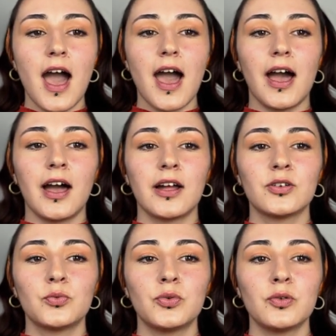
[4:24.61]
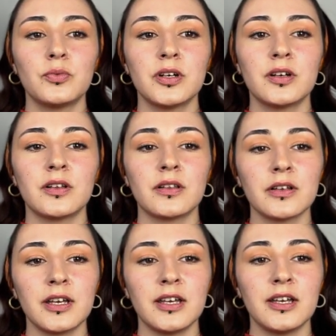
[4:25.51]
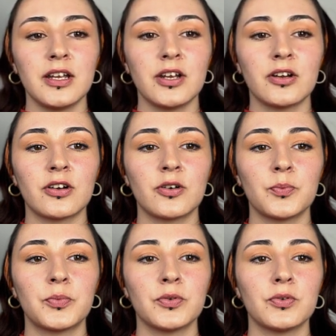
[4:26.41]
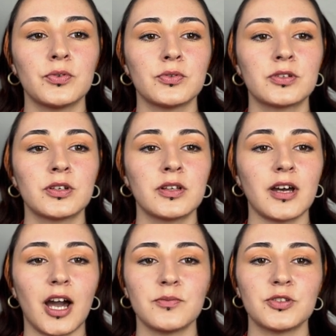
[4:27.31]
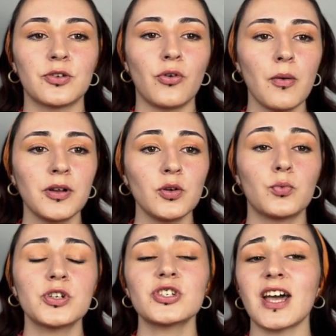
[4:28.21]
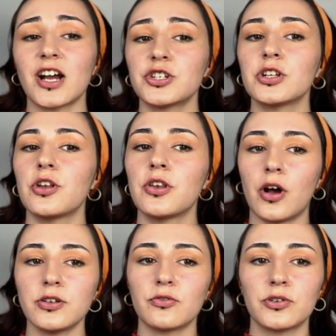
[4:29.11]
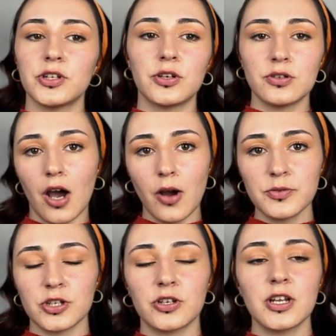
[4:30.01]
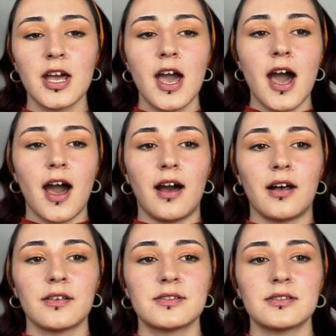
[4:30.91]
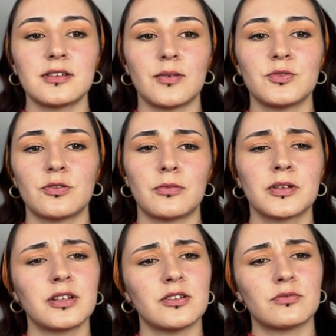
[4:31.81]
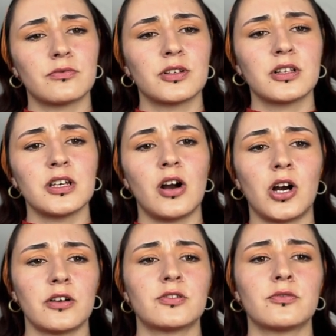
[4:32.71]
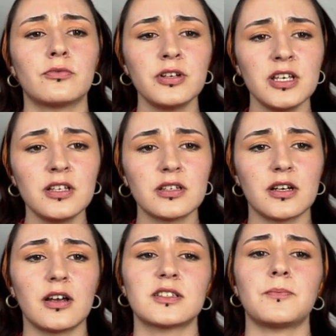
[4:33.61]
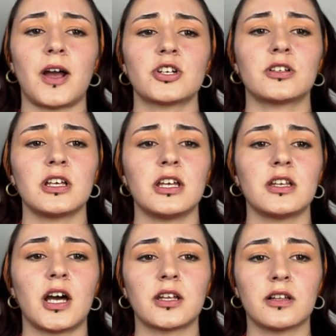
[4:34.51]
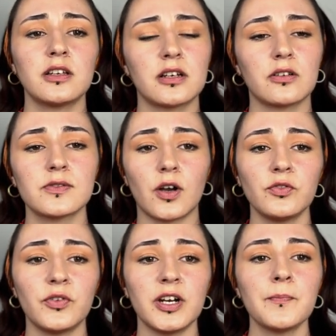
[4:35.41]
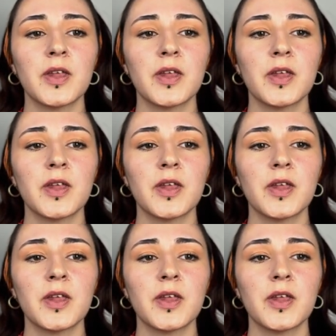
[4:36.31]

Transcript: And we will here put Times New Roman, which is actually not a really good option, as Times New Roman is really hard to read, especially in analytical software,